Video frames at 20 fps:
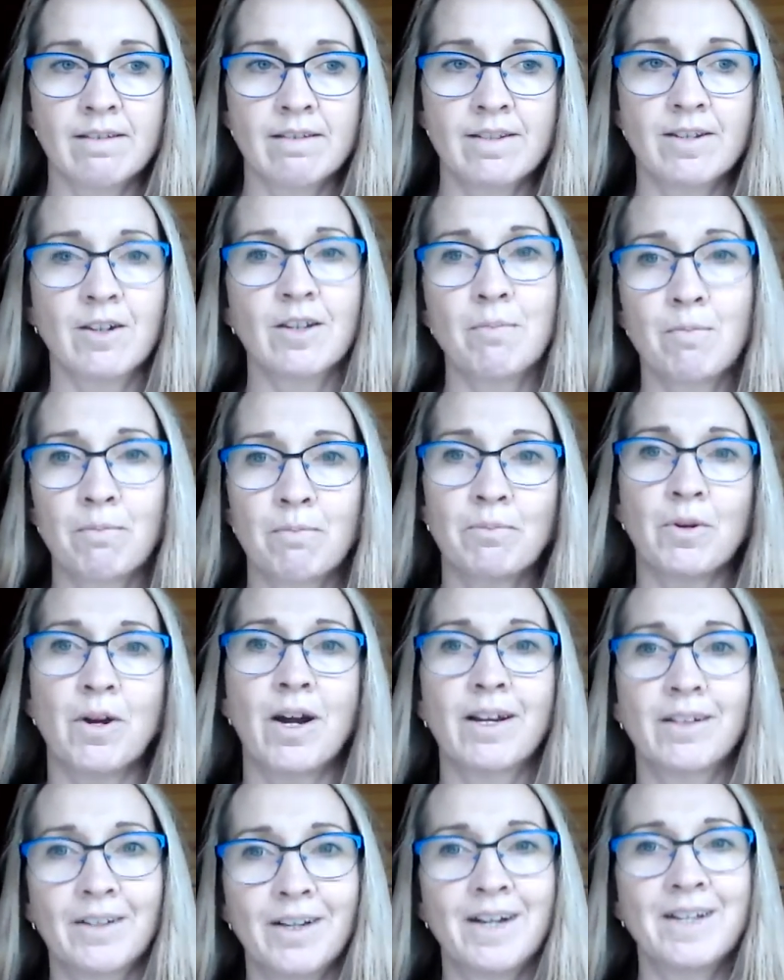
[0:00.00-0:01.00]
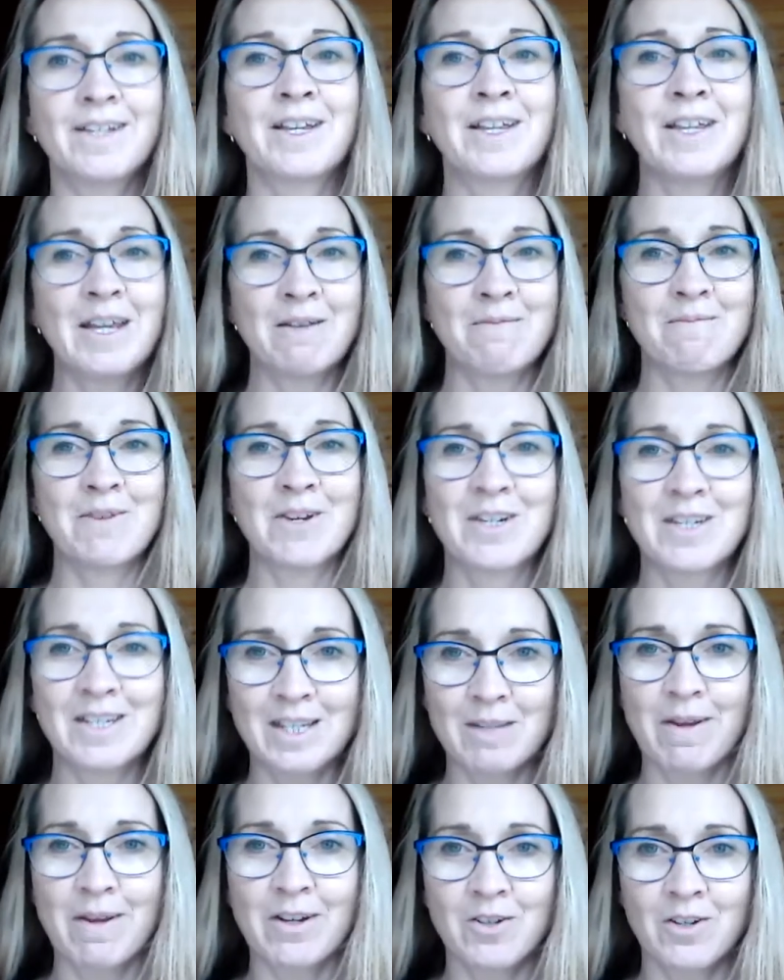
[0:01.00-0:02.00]
Sorry, the bright lines on the emission
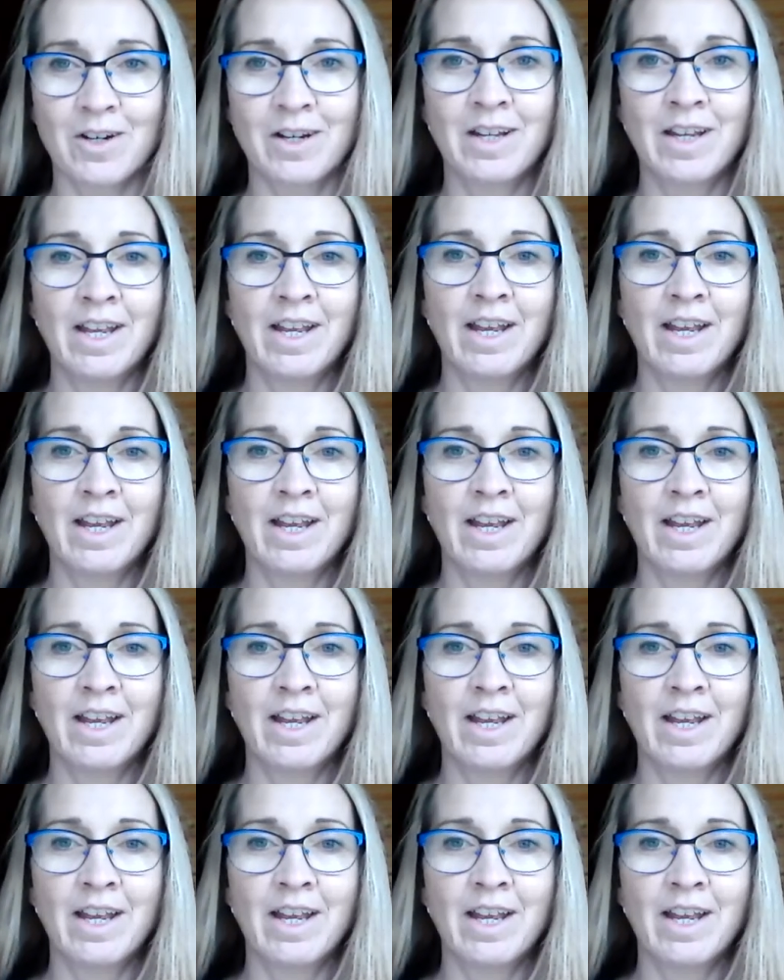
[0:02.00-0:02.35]
spectra